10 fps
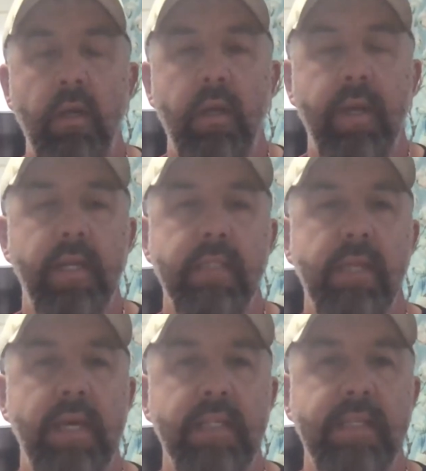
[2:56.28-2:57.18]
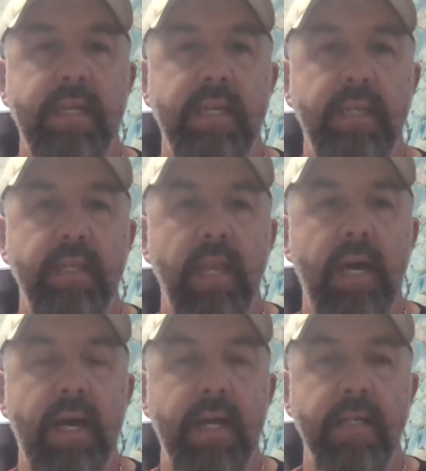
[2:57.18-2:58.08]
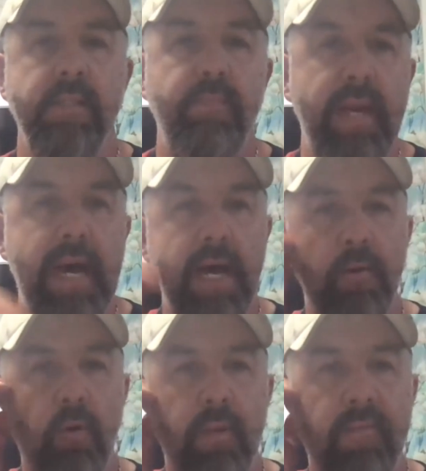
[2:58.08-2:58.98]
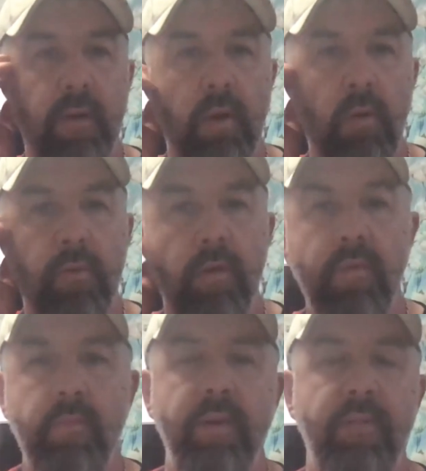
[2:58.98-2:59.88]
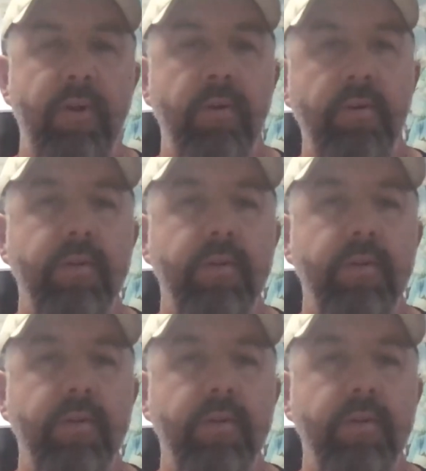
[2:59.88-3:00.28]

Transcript: and he doesn't like standing in the lines, but I normally vote on November 3rd.